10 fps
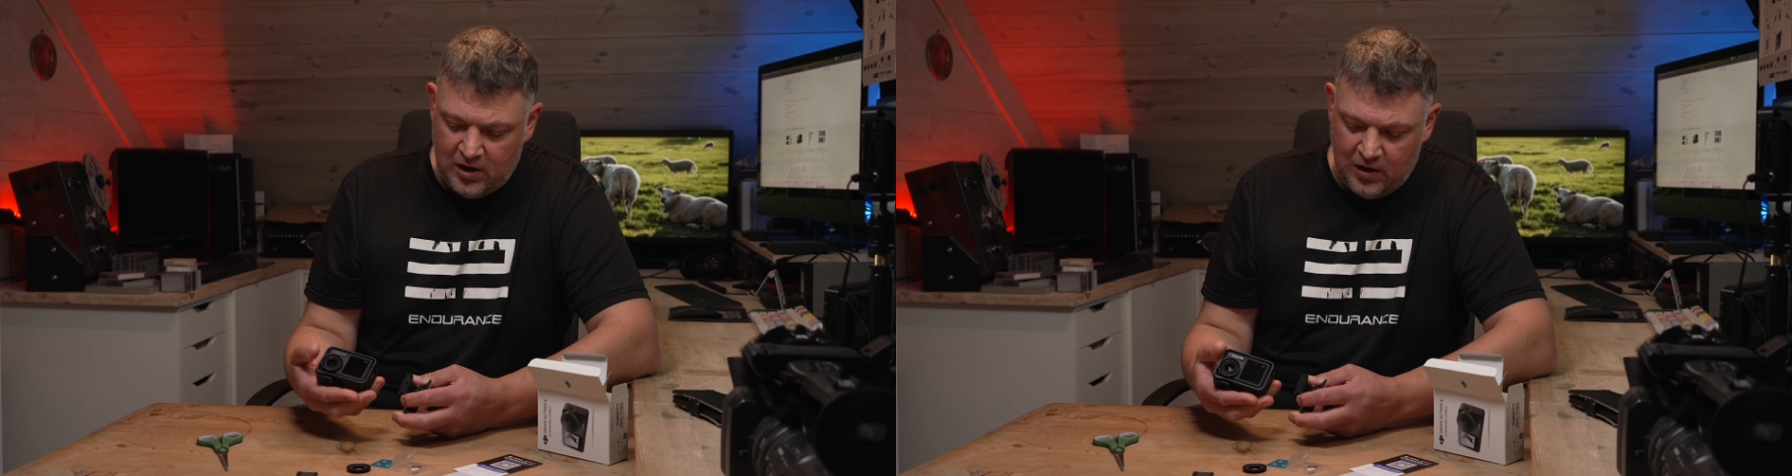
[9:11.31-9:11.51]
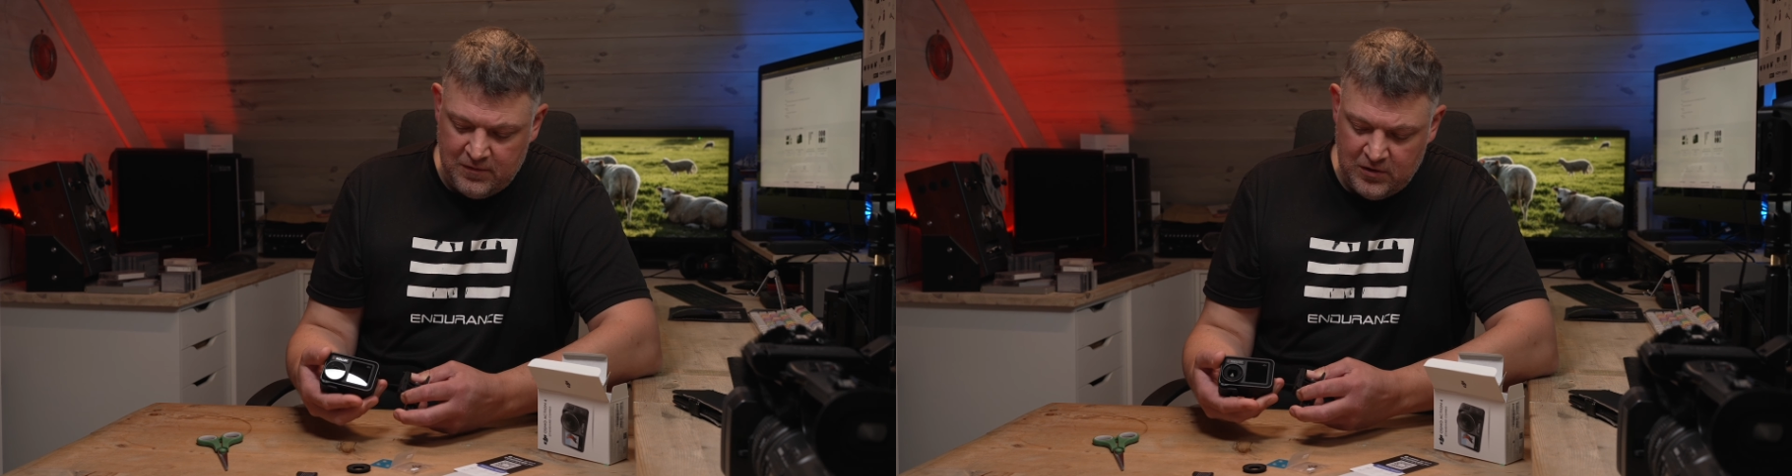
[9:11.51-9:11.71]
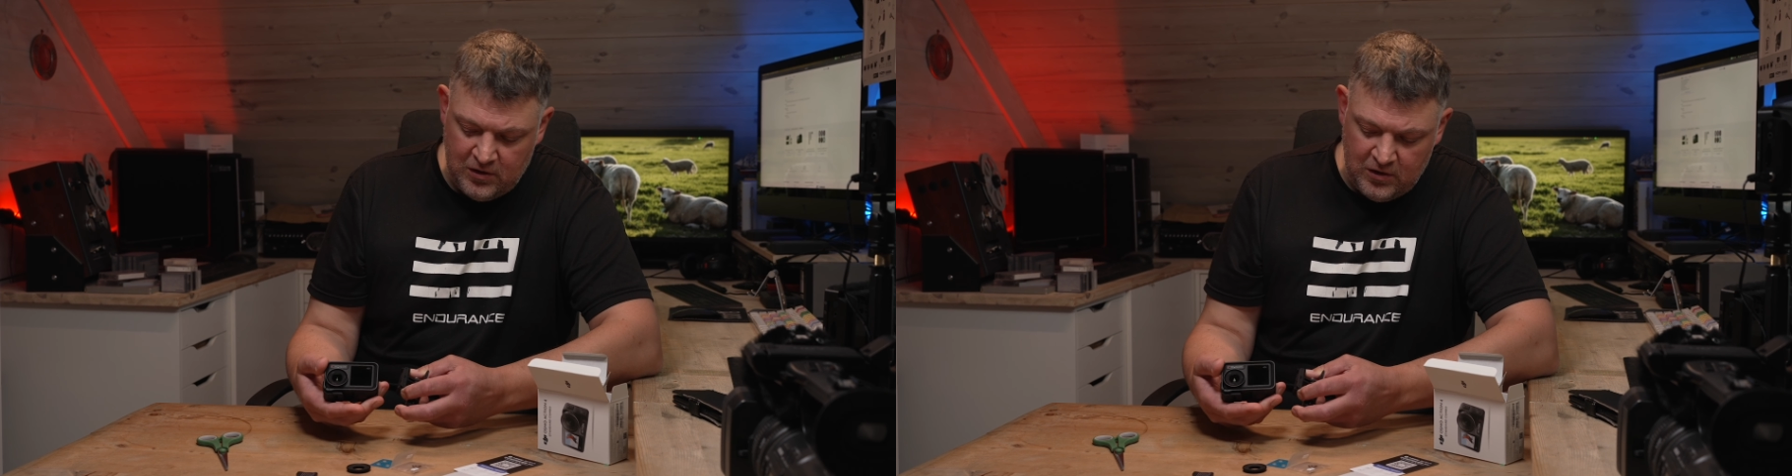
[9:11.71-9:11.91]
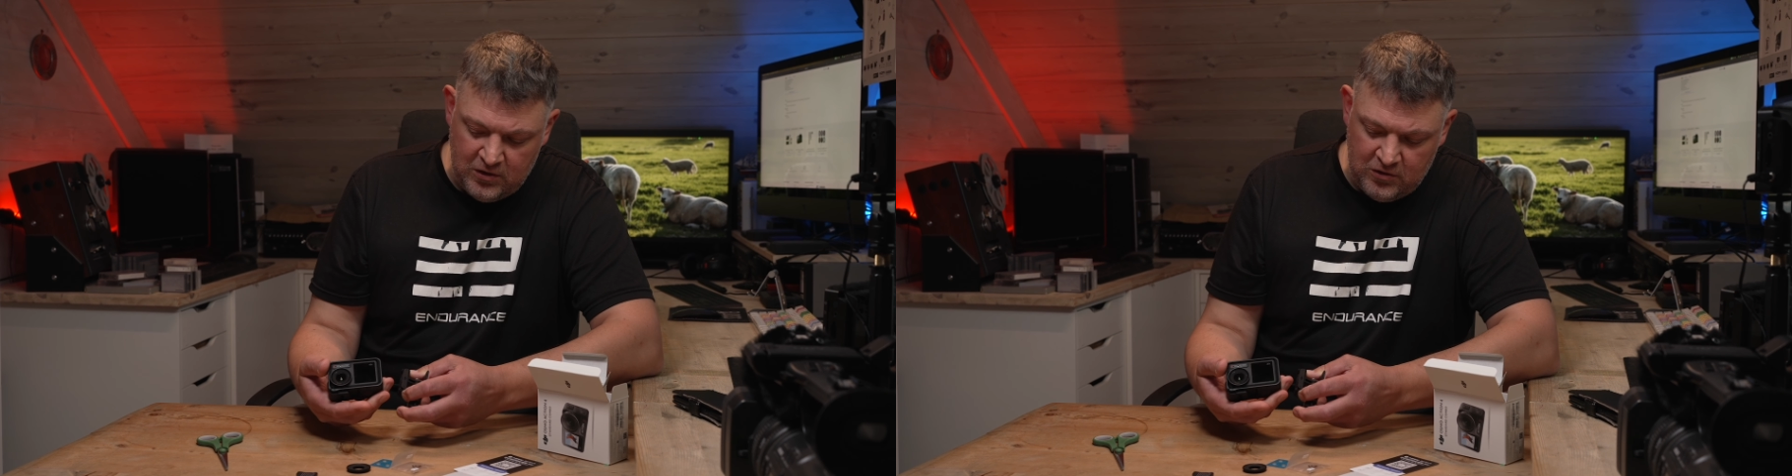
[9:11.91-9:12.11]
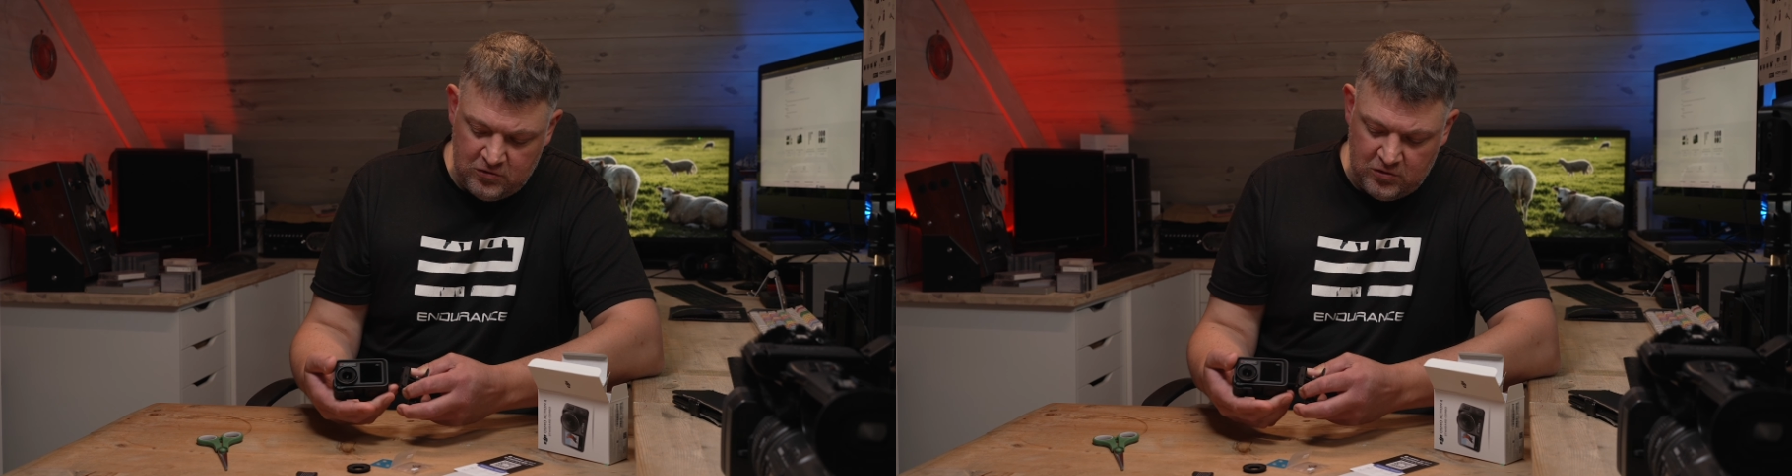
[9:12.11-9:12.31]
of
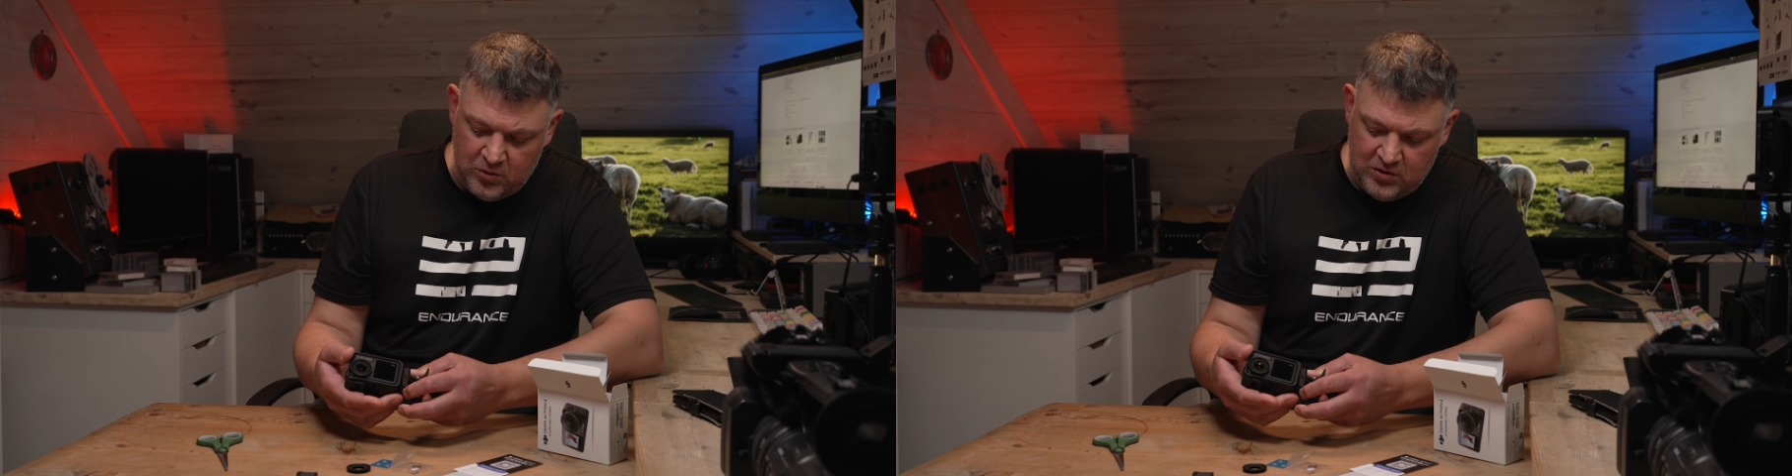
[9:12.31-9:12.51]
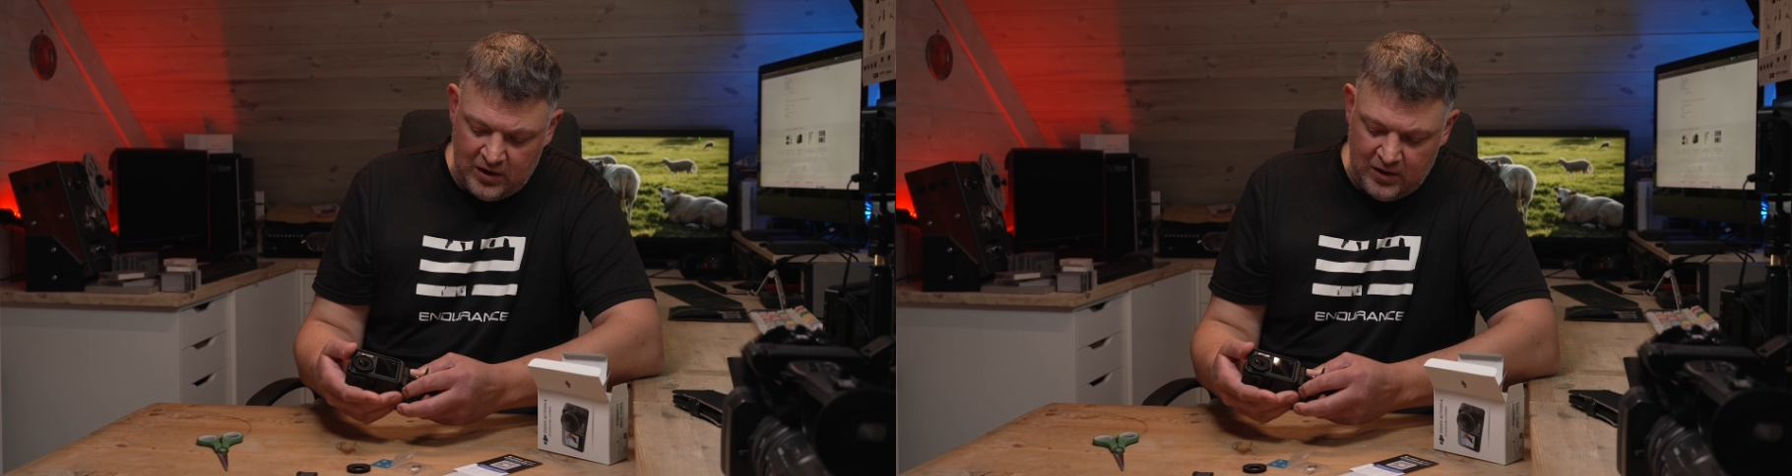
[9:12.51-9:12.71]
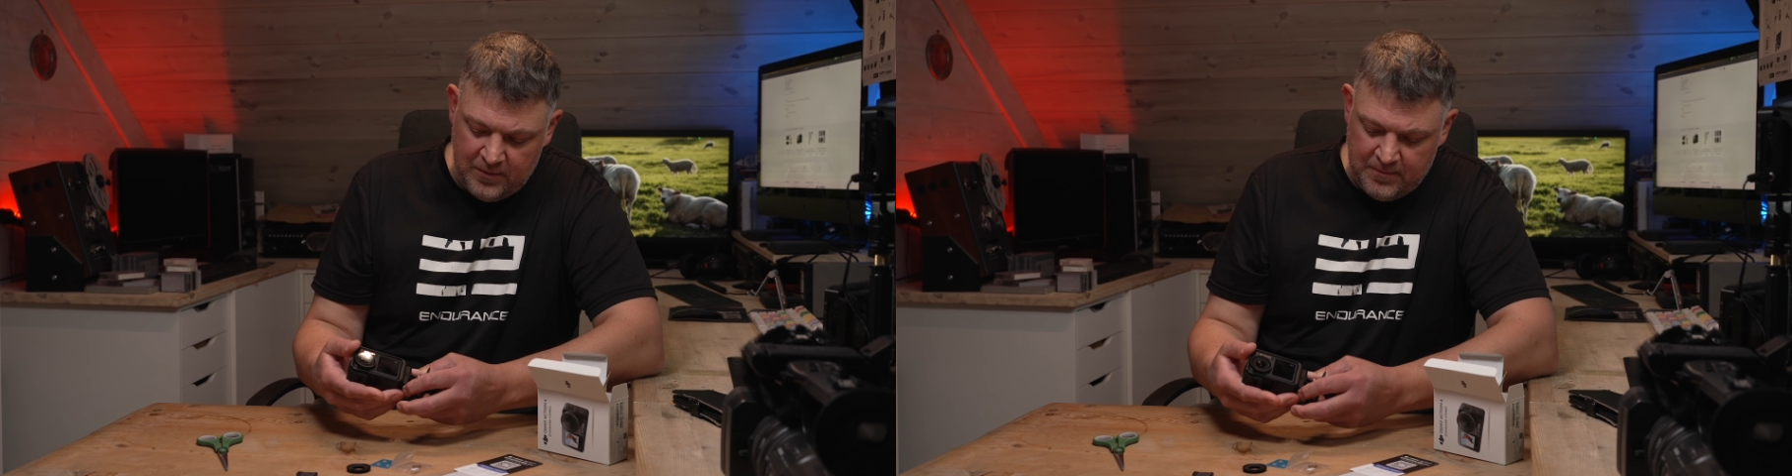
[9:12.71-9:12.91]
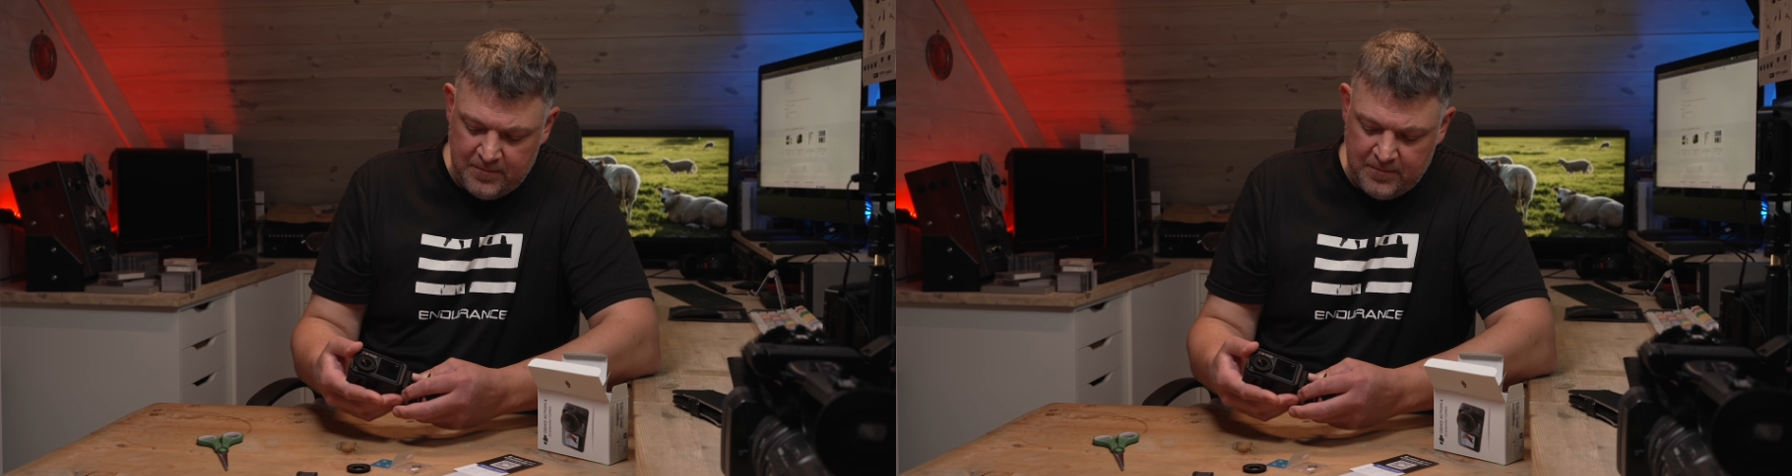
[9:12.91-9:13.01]
shooting